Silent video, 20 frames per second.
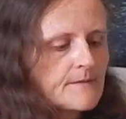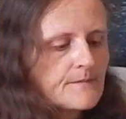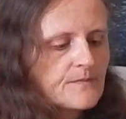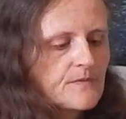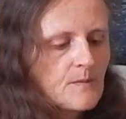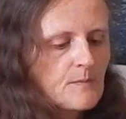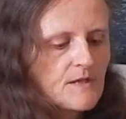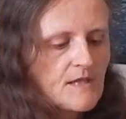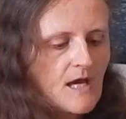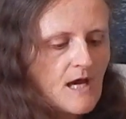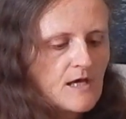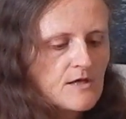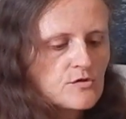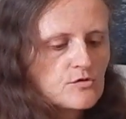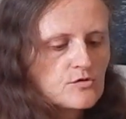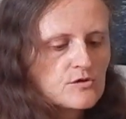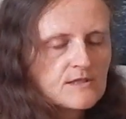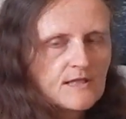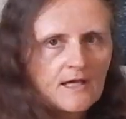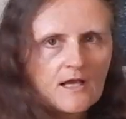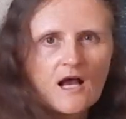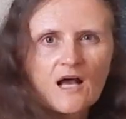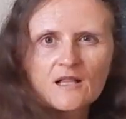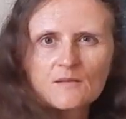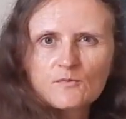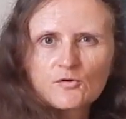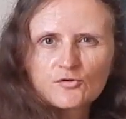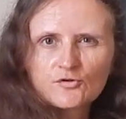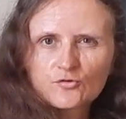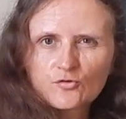But I use like
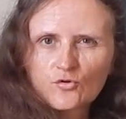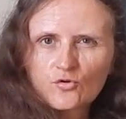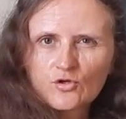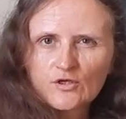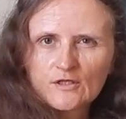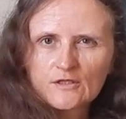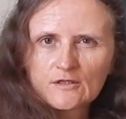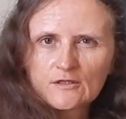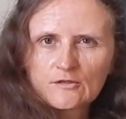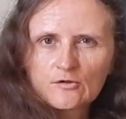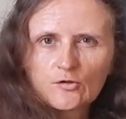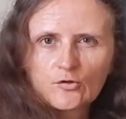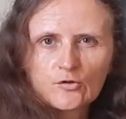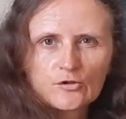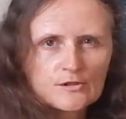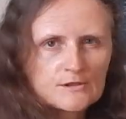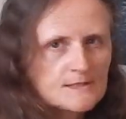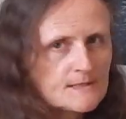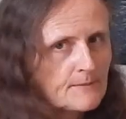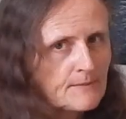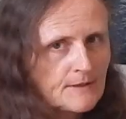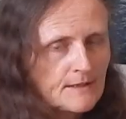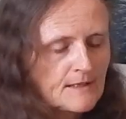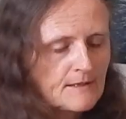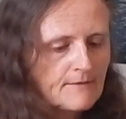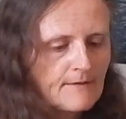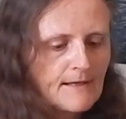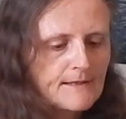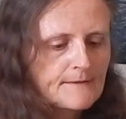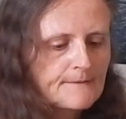almond oil or something
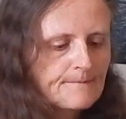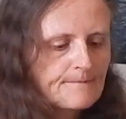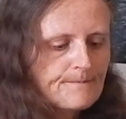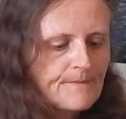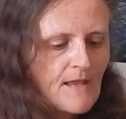like that.